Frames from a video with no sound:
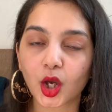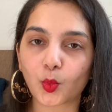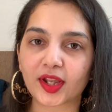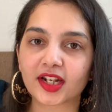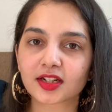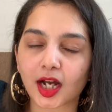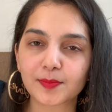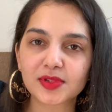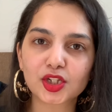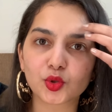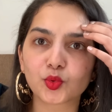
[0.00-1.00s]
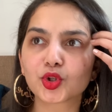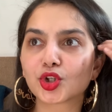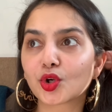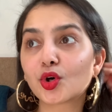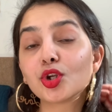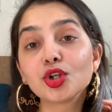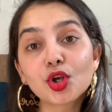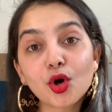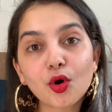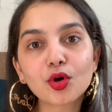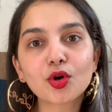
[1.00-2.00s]
when it comes to, you know,
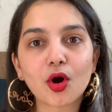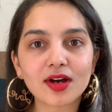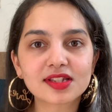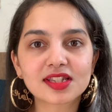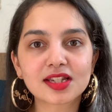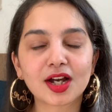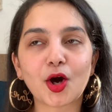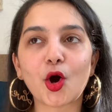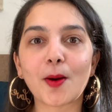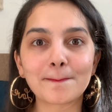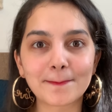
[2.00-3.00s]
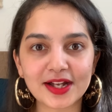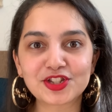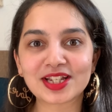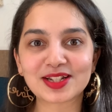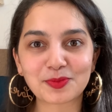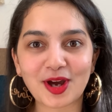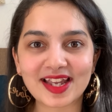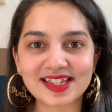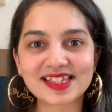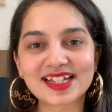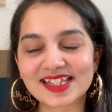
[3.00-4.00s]
low cost or budget
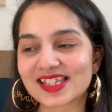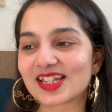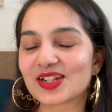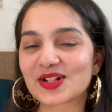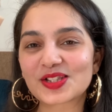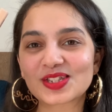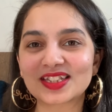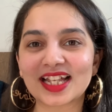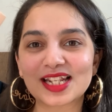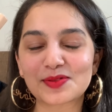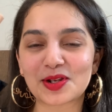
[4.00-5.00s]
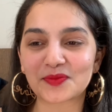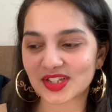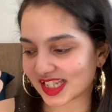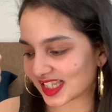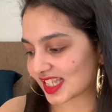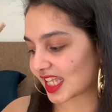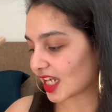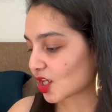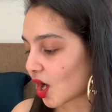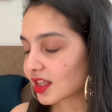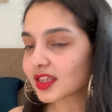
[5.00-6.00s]
wise concealers, so that is one of the reasons I
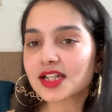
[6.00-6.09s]
got